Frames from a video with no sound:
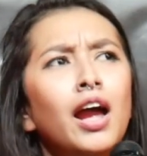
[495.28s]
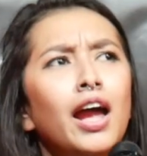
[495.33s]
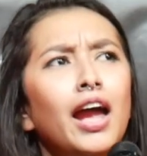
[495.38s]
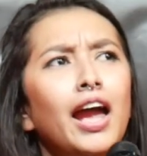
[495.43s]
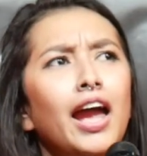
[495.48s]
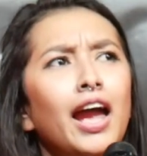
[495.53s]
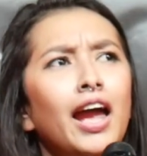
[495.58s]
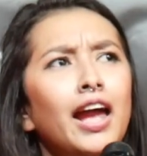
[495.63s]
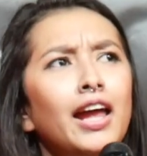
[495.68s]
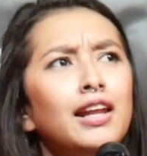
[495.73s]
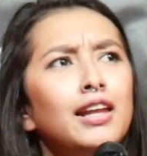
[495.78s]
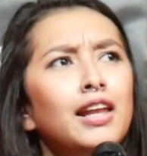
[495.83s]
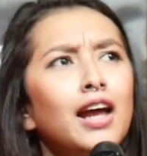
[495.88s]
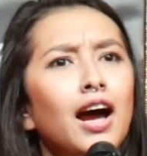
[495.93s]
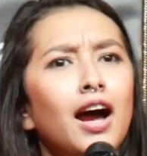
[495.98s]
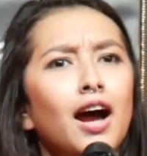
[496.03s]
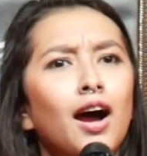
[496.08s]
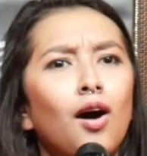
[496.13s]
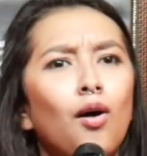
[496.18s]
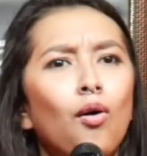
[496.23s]
And
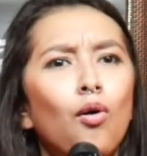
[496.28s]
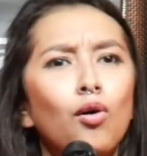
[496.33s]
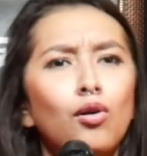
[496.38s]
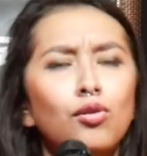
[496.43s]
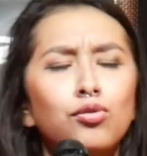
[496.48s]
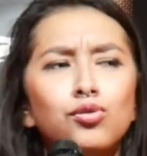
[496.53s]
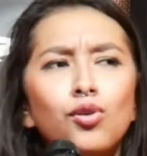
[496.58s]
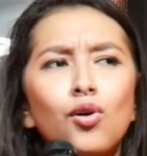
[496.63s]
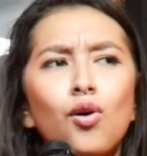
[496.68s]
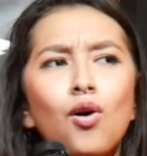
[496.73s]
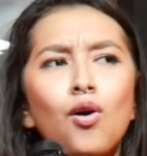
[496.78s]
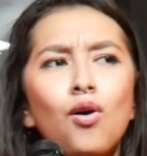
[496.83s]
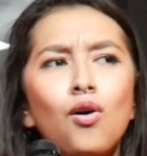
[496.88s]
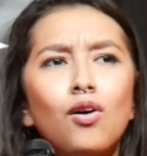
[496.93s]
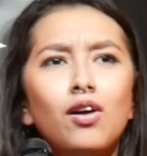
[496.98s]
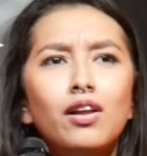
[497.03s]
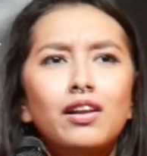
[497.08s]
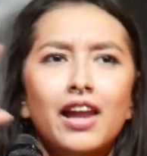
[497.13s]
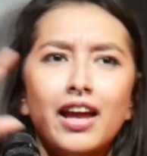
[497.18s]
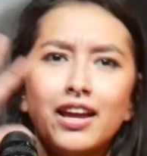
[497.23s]

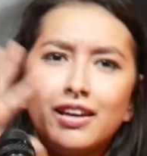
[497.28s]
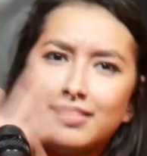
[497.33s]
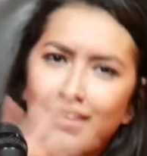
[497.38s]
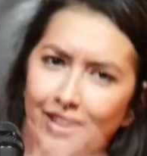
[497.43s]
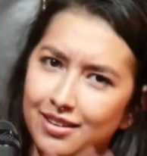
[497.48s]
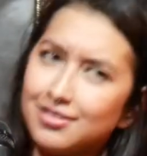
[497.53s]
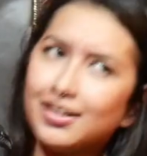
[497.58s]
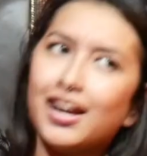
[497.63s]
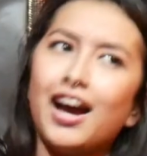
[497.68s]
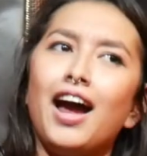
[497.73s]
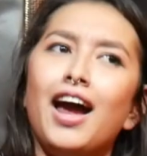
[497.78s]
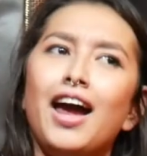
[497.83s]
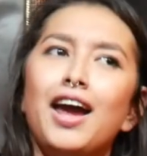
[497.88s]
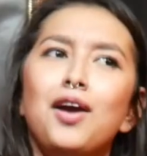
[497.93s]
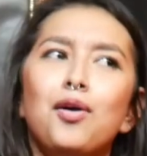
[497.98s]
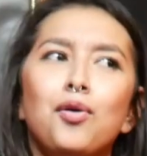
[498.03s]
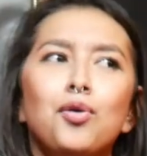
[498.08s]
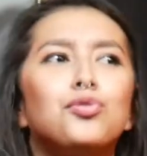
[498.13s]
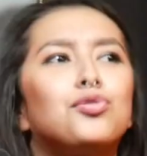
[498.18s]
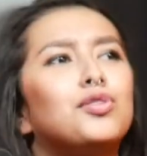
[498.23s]
also, like, this
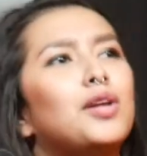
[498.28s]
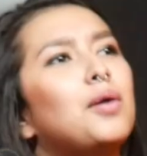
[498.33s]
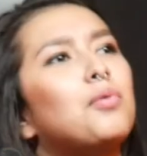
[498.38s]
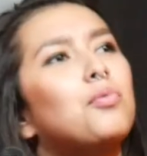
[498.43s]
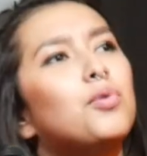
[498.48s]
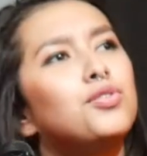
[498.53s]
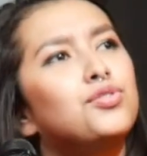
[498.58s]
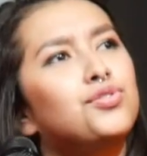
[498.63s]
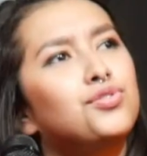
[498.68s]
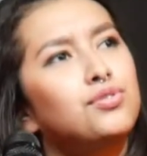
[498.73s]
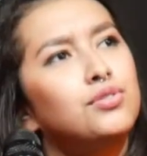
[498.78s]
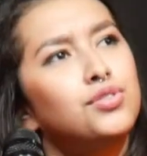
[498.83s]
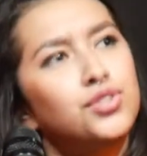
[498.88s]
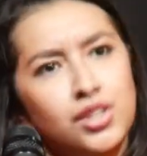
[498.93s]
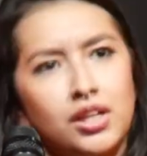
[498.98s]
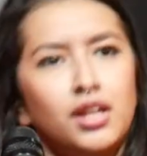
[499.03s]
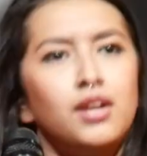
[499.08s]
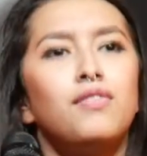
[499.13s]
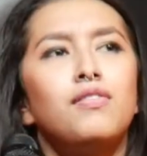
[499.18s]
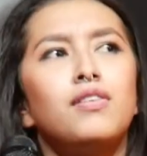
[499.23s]
guy whose name was
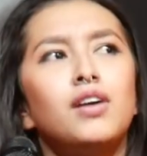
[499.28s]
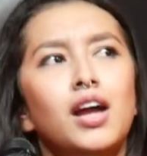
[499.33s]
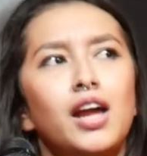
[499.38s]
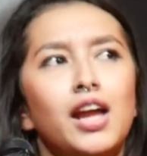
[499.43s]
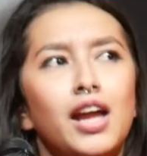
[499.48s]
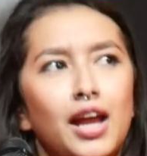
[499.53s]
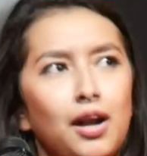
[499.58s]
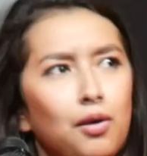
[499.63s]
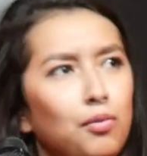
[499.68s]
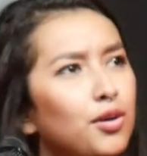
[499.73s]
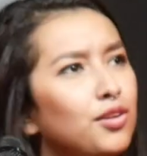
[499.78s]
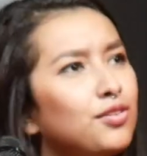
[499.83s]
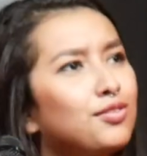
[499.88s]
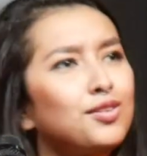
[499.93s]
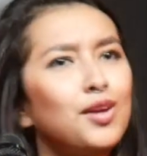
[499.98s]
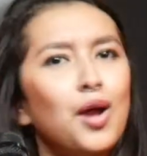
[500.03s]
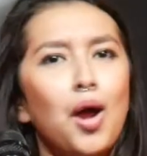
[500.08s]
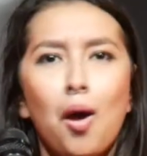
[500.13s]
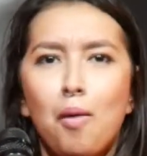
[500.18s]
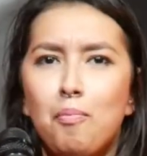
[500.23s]
Shiv and
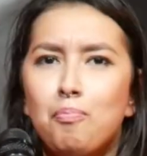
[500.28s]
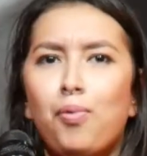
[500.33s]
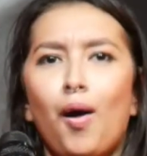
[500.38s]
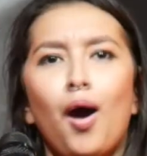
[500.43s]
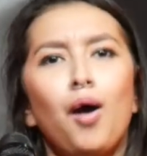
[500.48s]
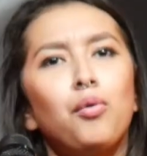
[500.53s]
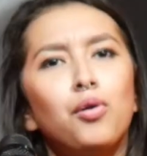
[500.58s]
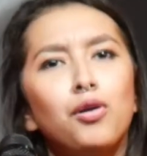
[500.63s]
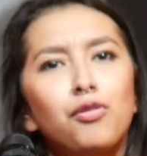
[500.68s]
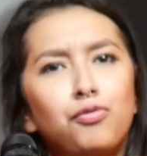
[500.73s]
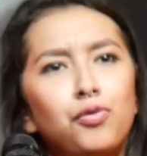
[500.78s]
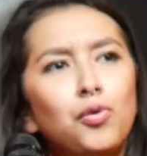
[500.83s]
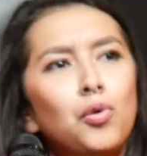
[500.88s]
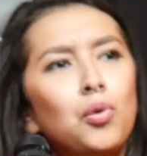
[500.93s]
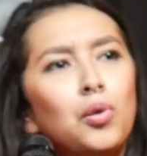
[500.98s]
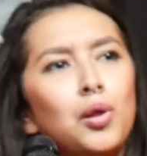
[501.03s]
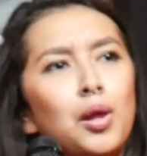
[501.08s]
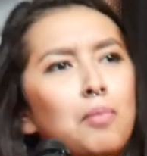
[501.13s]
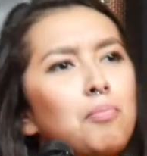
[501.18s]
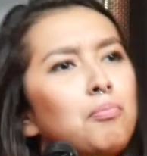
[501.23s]
was
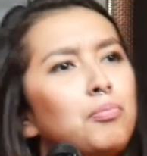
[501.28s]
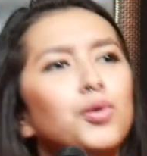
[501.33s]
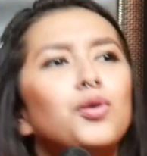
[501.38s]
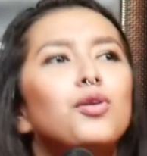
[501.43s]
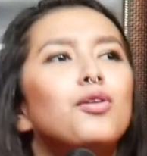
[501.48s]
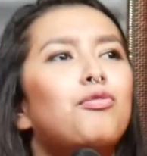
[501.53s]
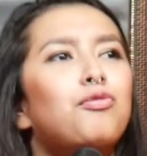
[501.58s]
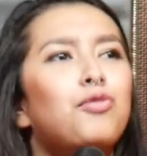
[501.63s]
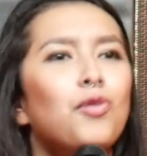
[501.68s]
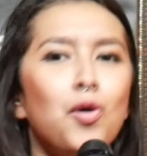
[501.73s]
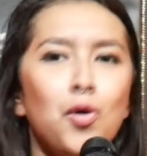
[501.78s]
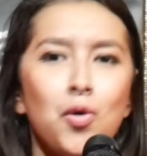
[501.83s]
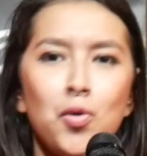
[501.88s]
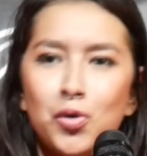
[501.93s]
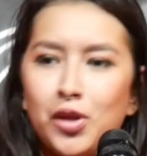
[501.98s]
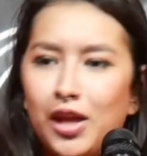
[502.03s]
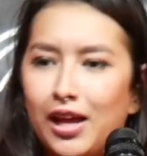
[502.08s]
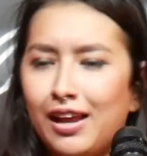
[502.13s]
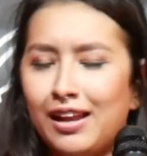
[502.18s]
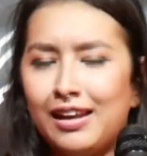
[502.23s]
powerful and
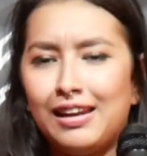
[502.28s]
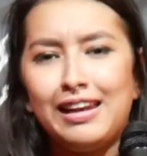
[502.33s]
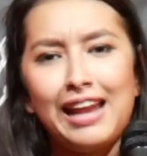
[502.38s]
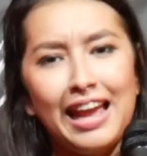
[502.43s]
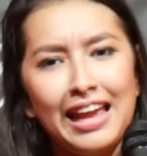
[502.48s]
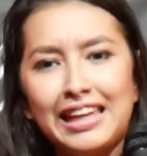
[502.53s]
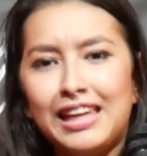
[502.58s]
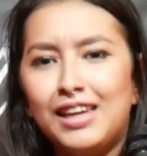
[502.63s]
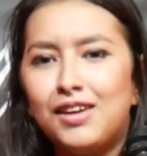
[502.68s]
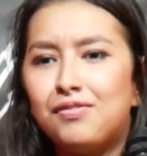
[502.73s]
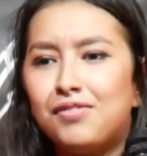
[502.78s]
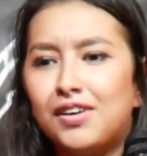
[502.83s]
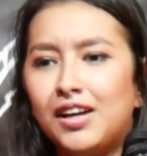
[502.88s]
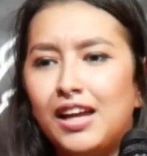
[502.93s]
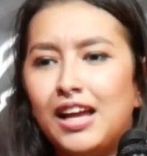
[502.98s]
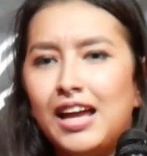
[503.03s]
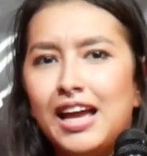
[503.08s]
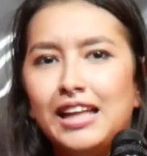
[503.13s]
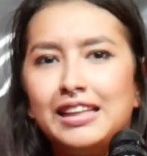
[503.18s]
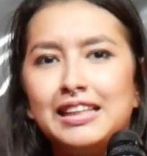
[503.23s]
beautiful and naive
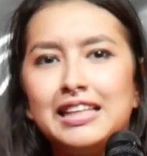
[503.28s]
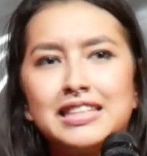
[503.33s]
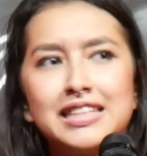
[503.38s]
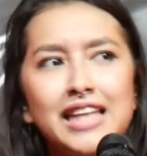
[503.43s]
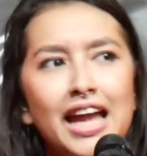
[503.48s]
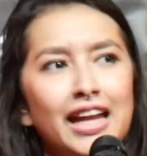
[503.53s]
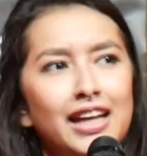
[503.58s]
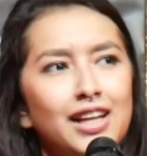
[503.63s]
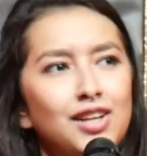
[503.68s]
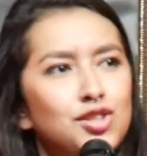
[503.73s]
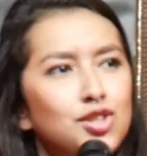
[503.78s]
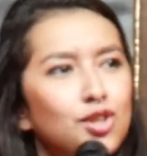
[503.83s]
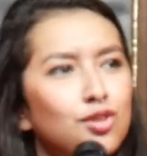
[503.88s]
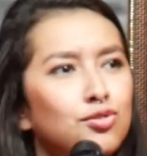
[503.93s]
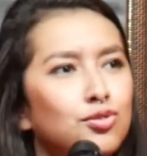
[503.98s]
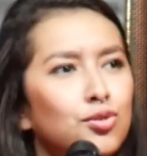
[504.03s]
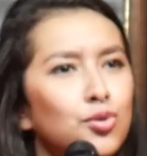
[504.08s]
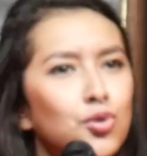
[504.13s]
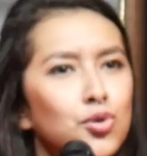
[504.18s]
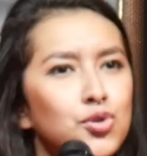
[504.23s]
decided
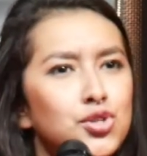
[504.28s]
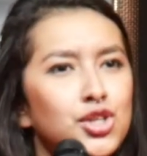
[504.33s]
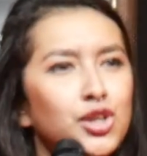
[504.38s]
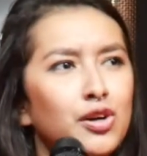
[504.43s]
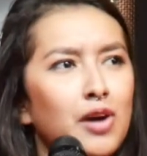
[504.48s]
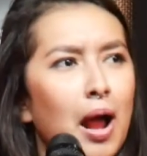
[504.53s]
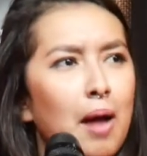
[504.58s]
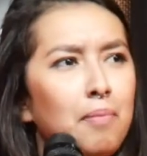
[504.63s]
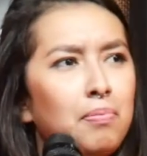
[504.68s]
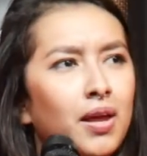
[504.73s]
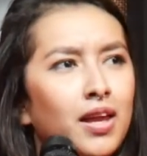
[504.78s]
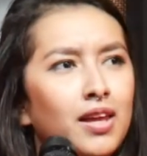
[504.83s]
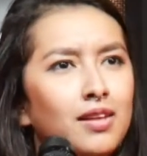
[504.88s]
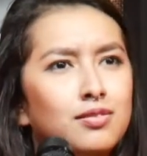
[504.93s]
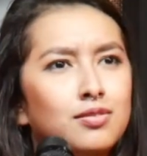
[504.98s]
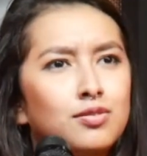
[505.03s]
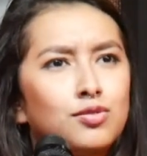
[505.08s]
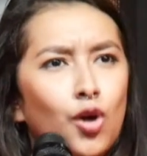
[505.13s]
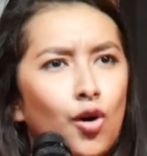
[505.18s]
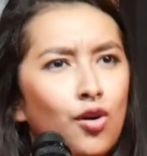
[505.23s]
just to tear up his
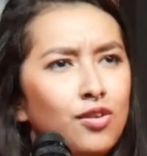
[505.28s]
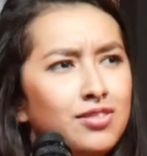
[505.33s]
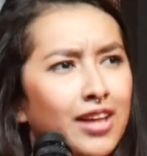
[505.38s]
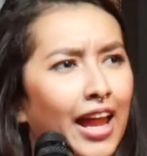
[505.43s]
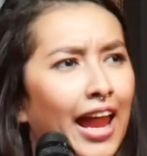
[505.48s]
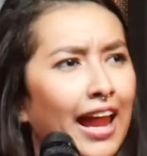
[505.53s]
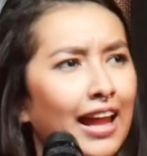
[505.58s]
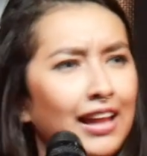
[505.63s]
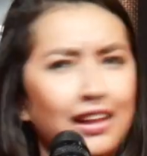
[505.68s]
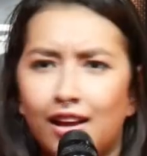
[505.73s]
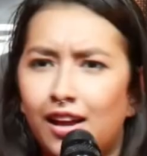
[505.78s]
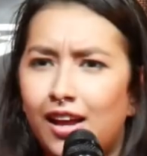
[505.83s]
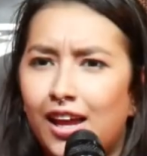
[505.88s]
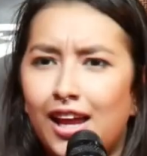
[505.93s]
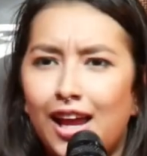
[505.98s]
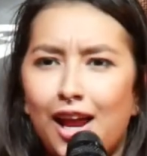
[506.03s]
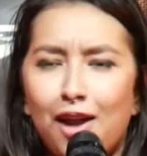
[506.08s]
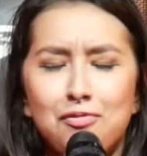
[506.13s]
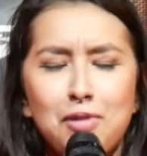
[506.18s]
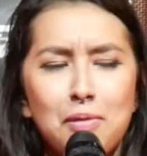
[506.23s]
son's head
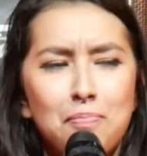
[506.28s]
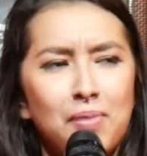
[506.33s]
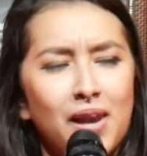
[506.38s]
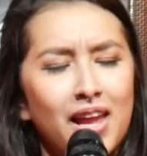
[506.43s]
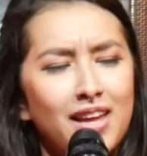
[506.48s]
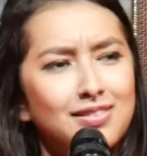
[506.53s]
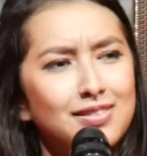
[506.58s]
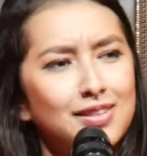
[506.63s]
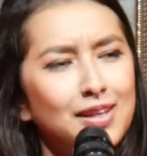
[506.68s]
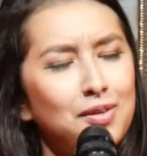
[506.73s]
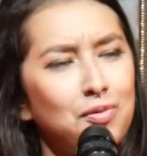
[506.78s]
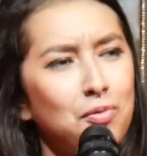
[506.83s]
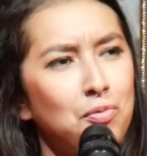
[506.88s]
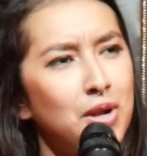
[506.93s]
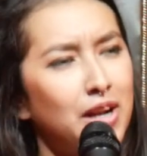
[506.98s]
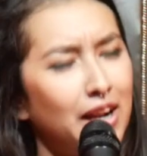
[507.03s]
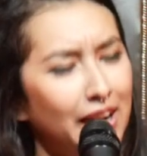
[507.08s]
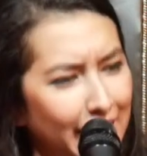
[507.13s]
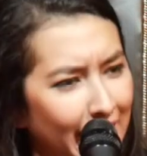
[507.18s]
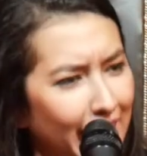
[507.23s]
and replaced it
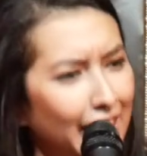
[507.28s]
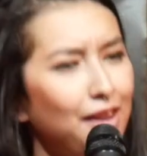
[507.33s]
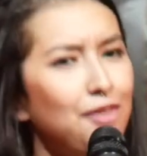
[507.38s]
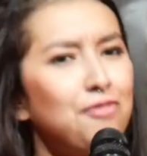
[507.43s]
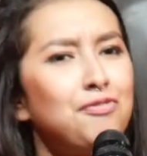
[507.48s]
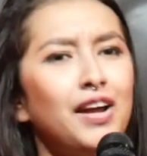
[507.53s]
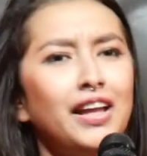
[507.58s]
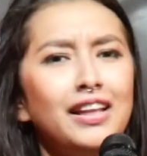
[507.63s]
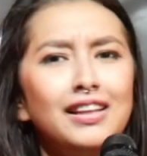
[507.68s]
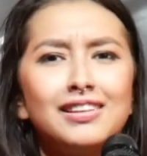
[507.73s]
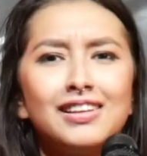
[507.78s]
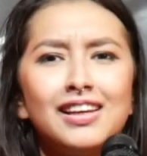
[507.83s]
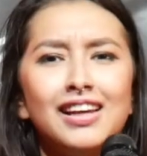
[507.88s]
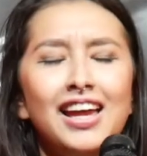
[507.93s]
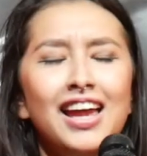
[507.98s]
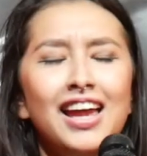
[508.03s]
with an elephant,